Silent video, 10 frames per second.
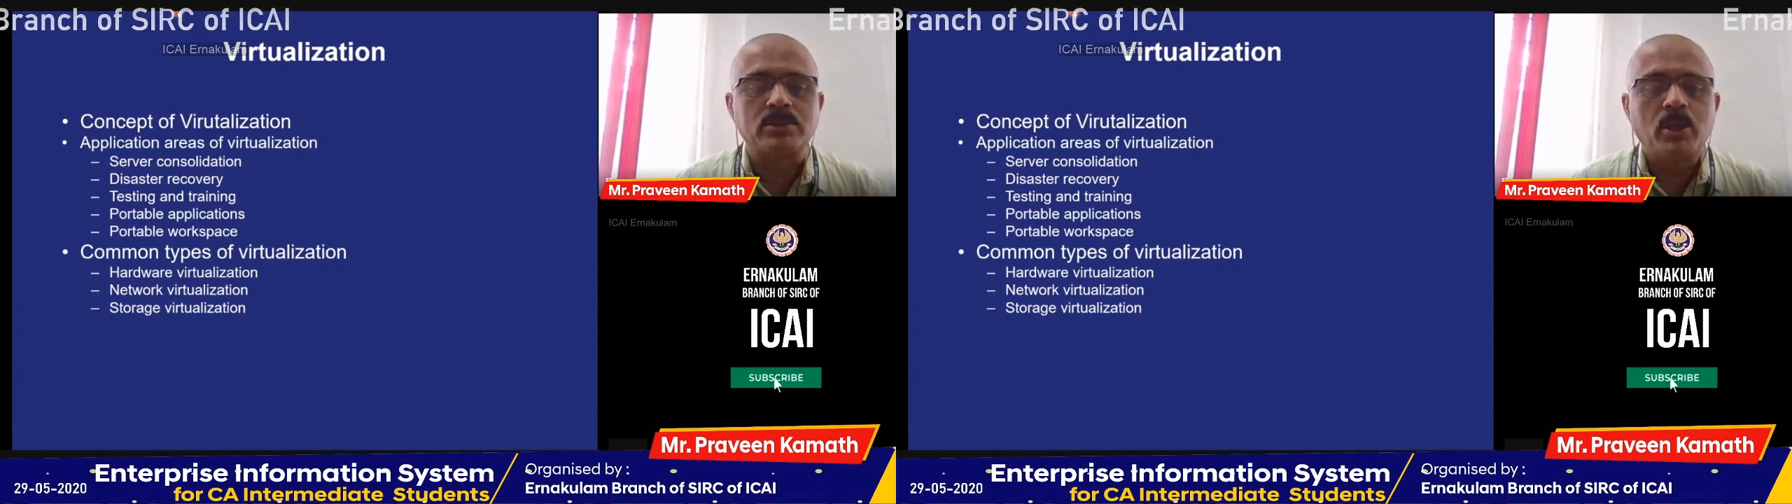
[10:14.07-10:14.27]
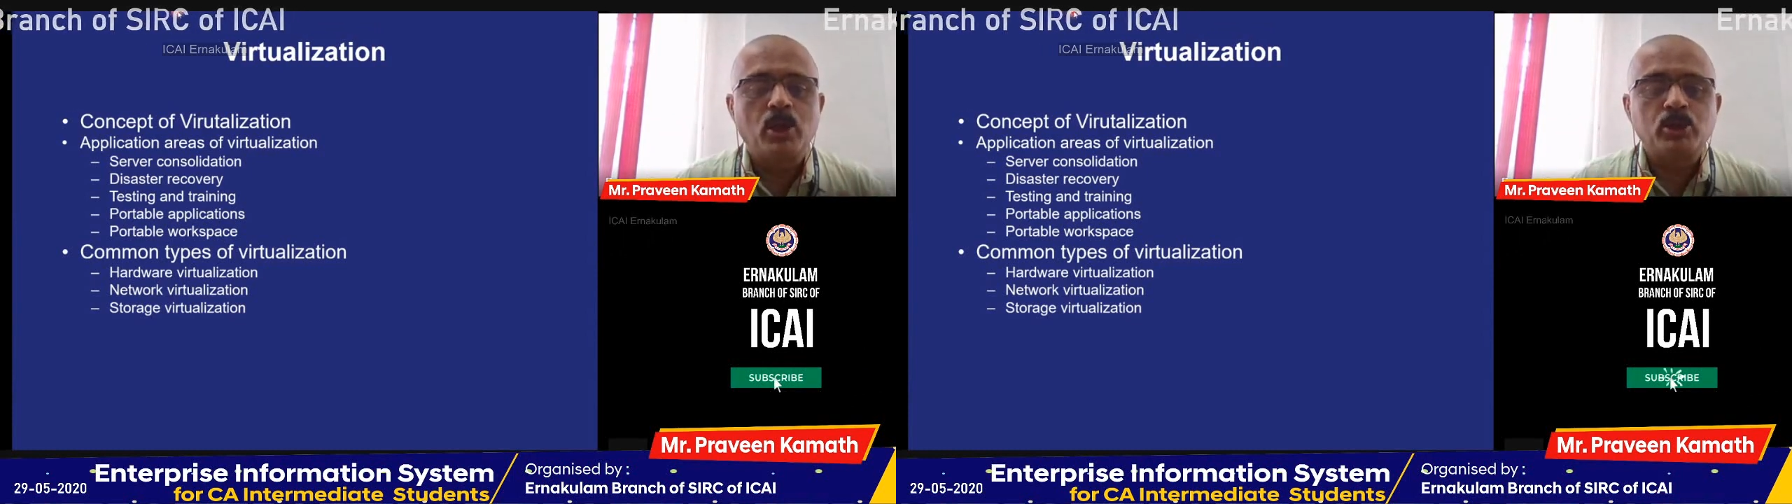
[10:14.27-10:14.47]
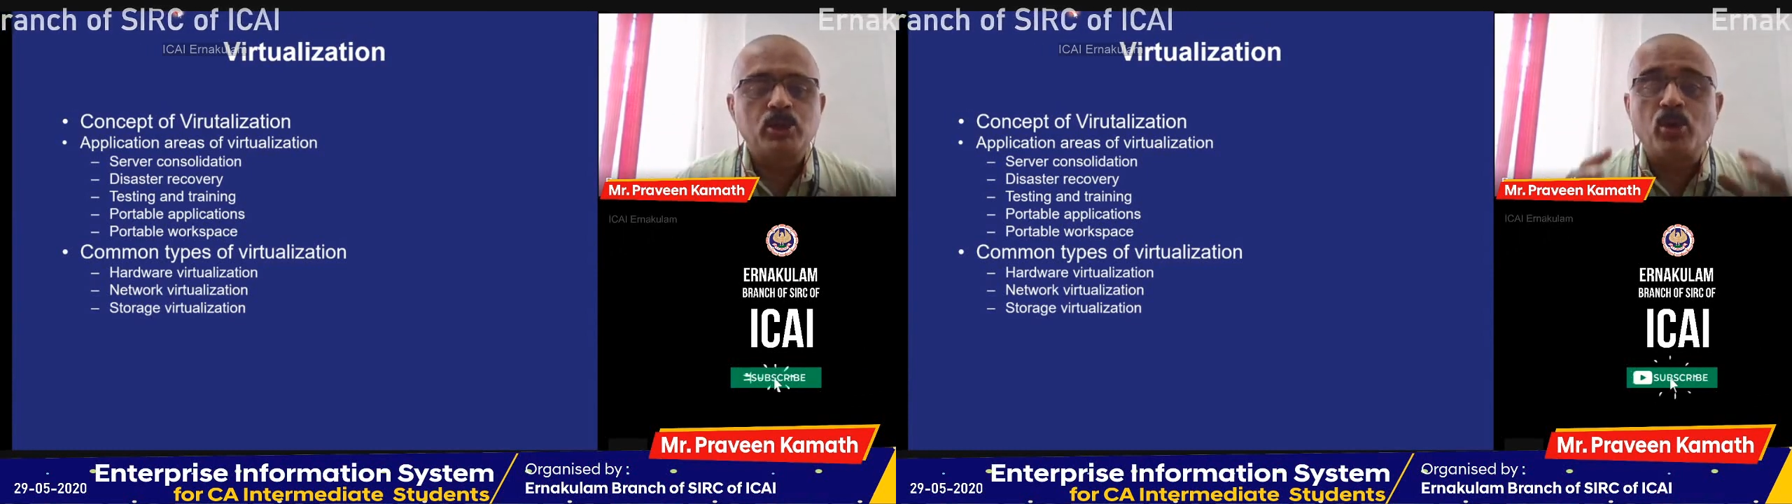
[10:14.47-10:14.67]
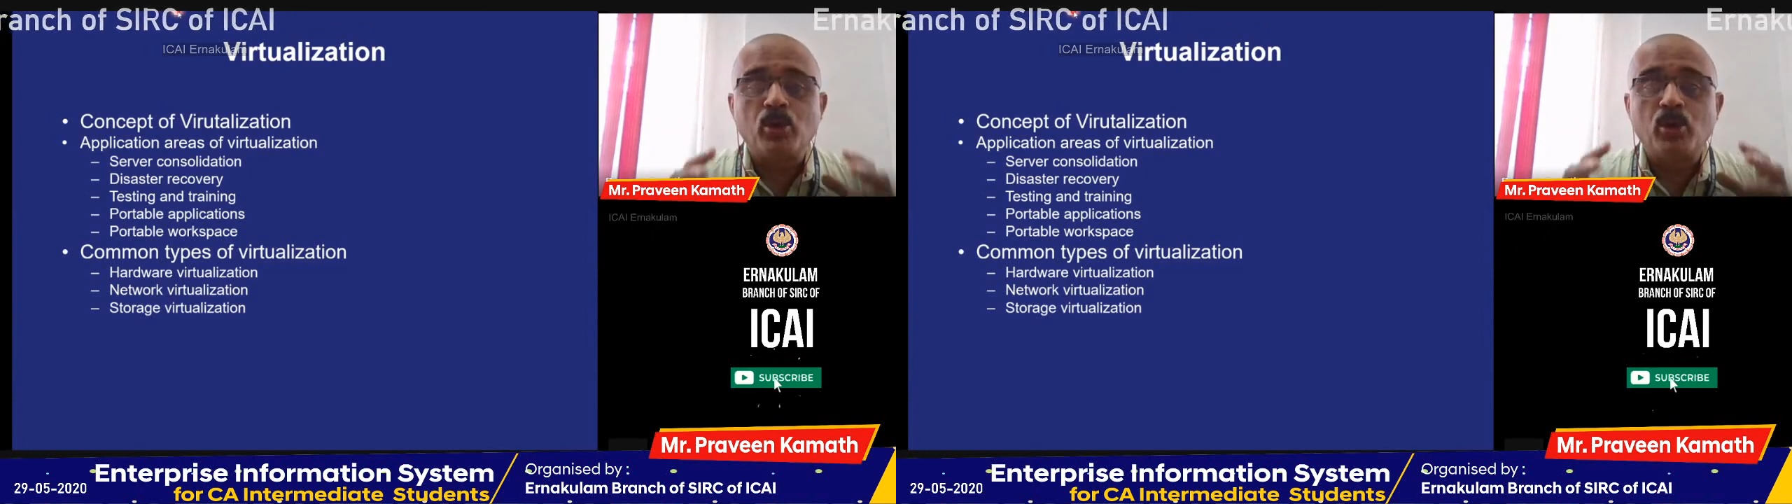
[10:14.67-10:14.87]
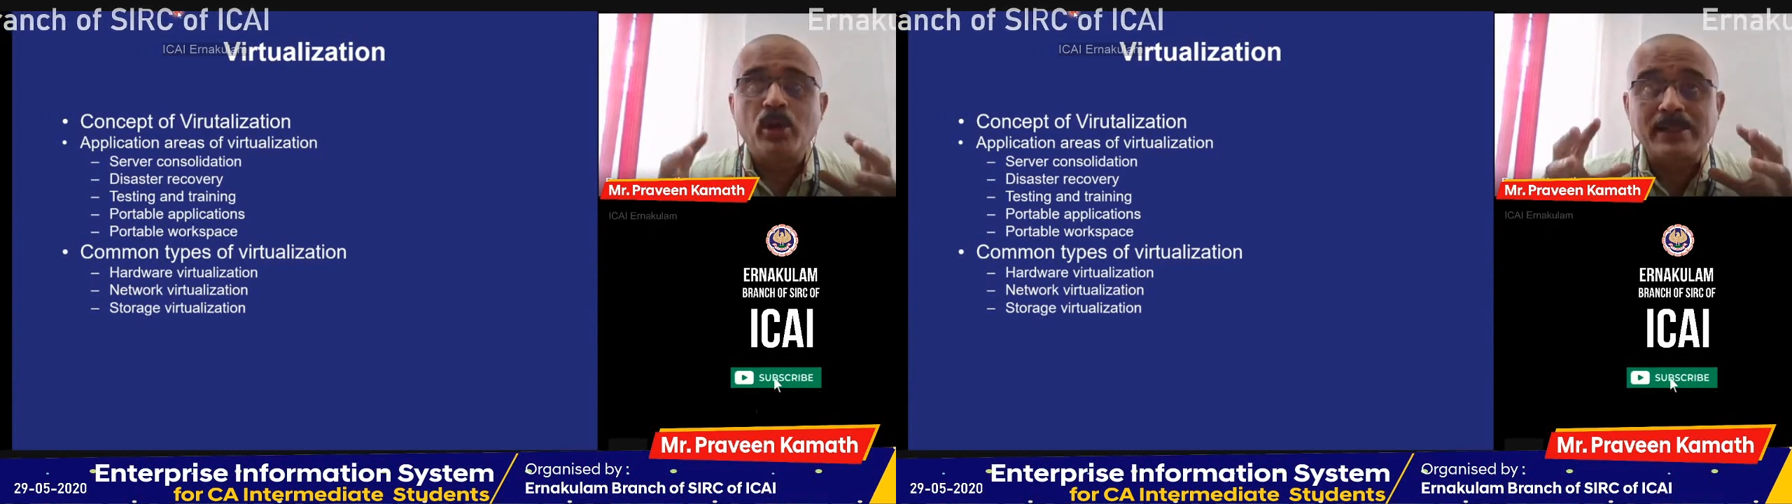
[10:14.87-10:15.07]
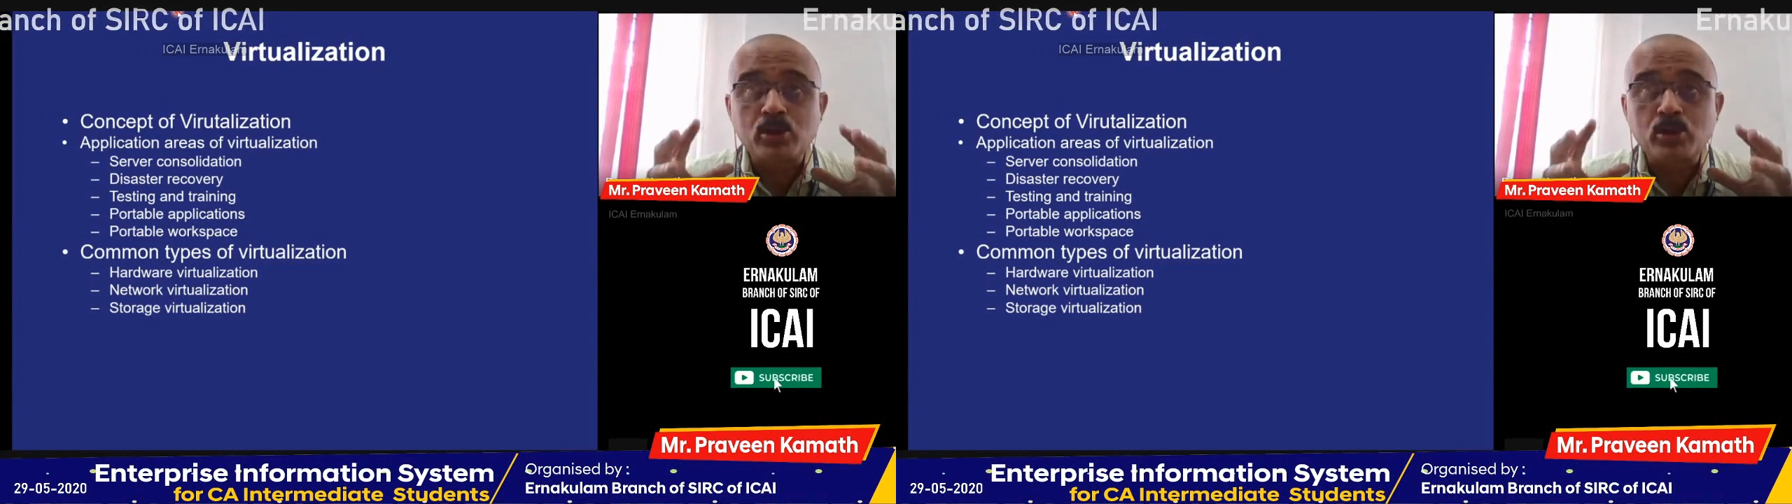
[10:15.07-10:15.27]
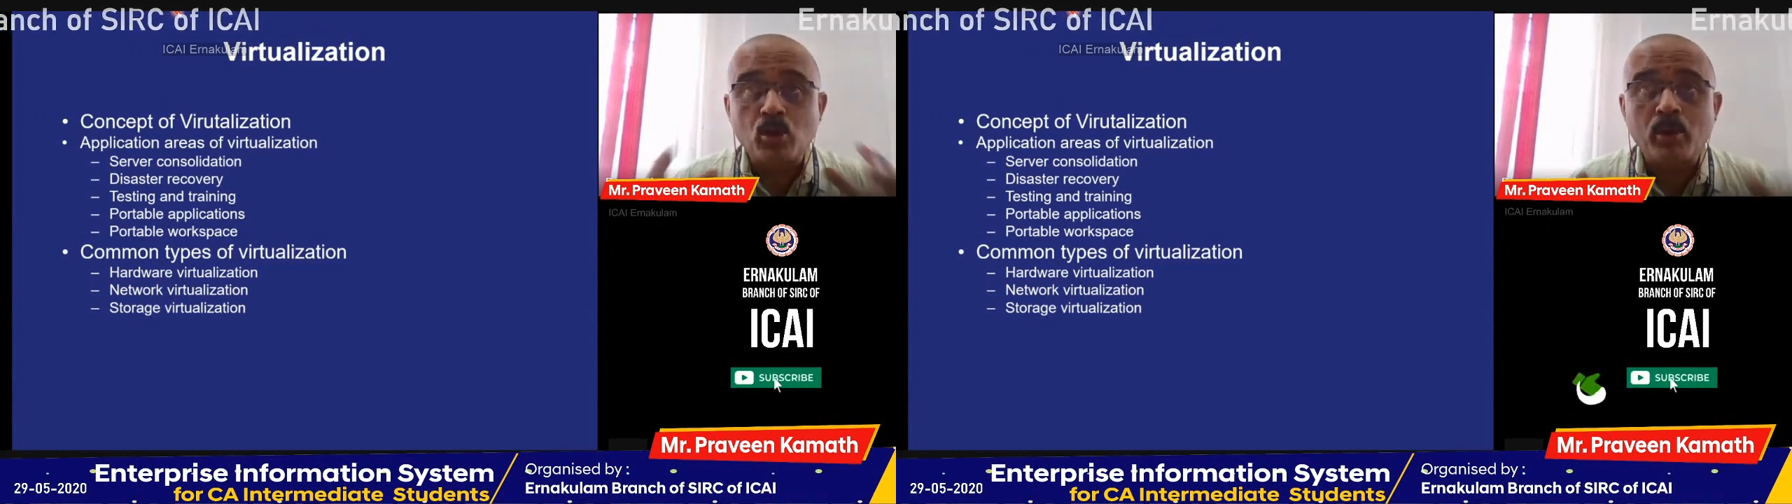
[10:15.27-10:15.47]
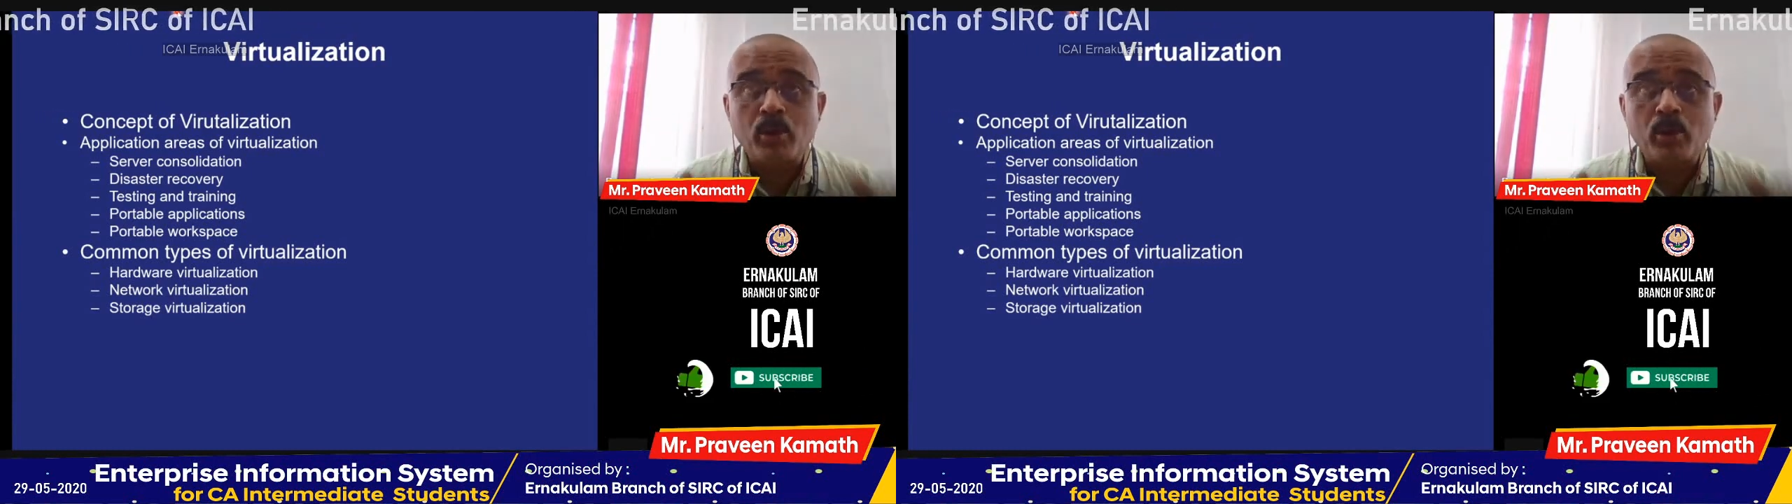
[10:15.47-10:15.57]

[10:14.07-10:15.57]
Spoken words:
So that storage is